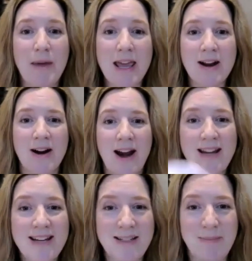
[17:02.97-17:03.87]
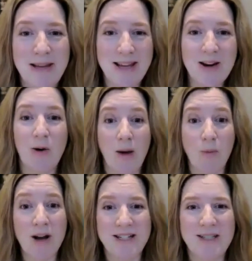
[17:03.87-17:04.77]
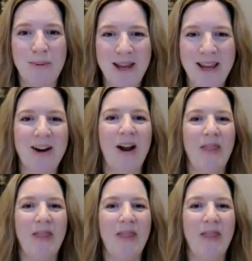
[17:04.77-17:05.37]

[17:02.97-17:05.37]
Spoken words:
I'm here and I need to be here, or I want to be here.